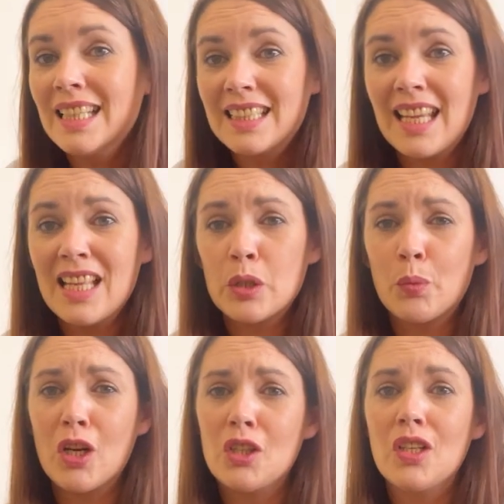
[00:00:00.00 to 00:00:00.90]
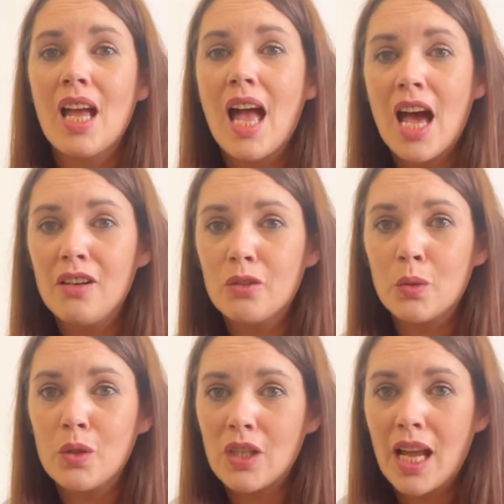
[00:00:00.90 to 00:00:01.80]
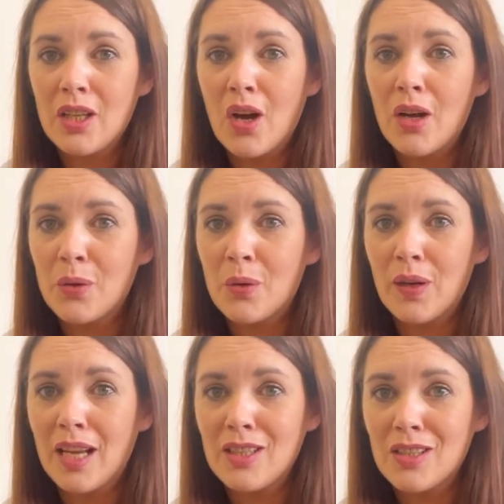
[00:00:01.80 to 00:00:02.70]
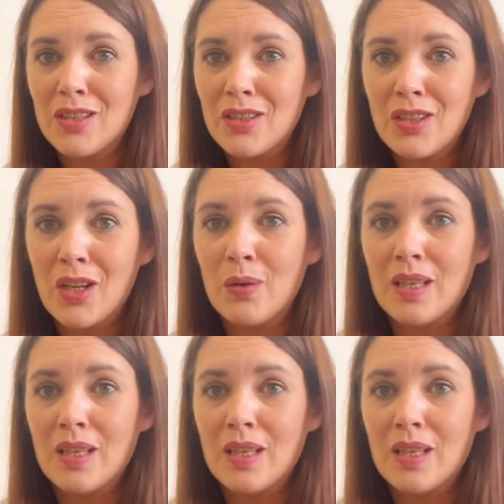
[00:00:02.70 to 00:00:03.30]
to get inspiration and of course share your own creations too.